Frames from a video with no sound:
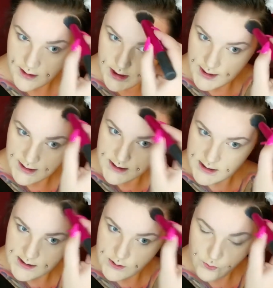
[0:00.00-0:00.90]
I think
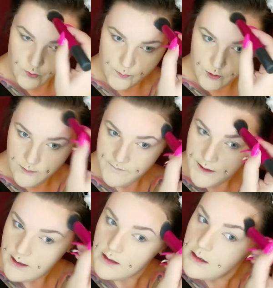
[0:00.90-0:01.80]
it's normal.
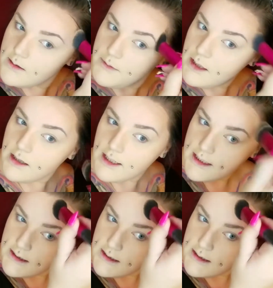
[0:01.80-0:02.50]
But I like